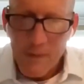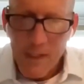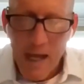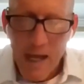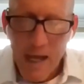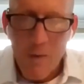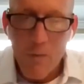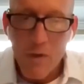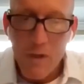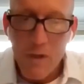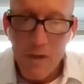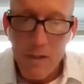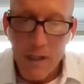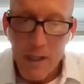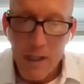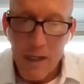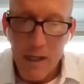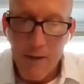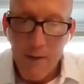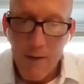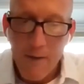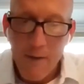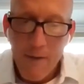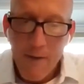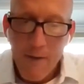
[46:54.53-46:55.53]
I would,
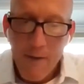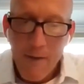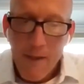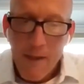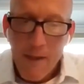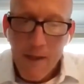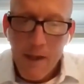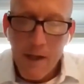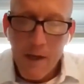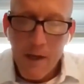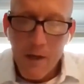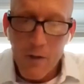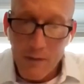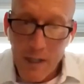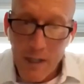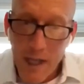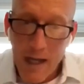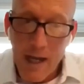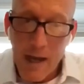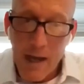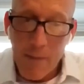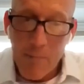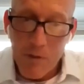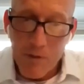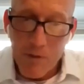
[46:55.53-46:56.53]

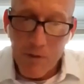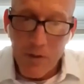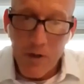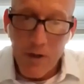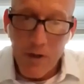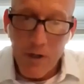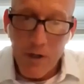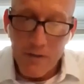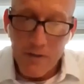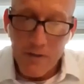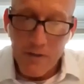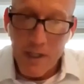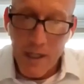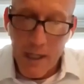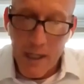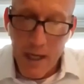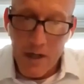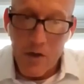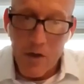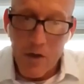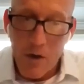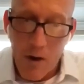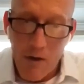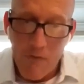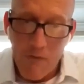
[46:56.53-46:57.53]
take opportunities to get
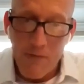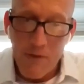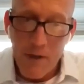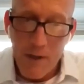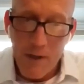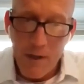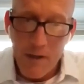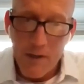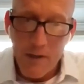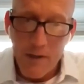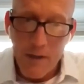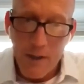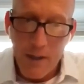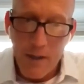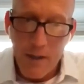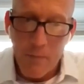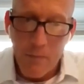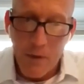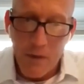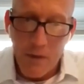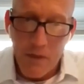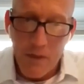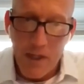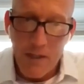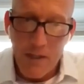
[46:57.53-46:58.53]
coffee
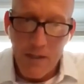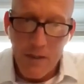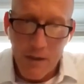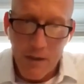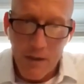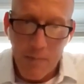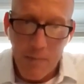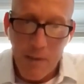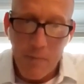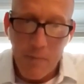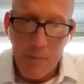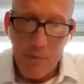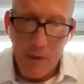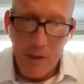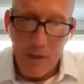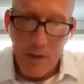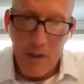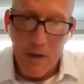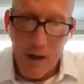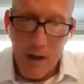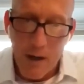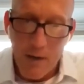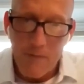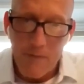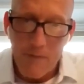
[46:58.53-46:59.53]
with each of the people in the
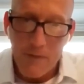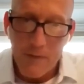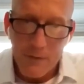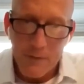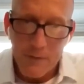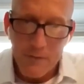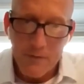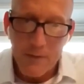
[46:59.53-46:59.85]
office.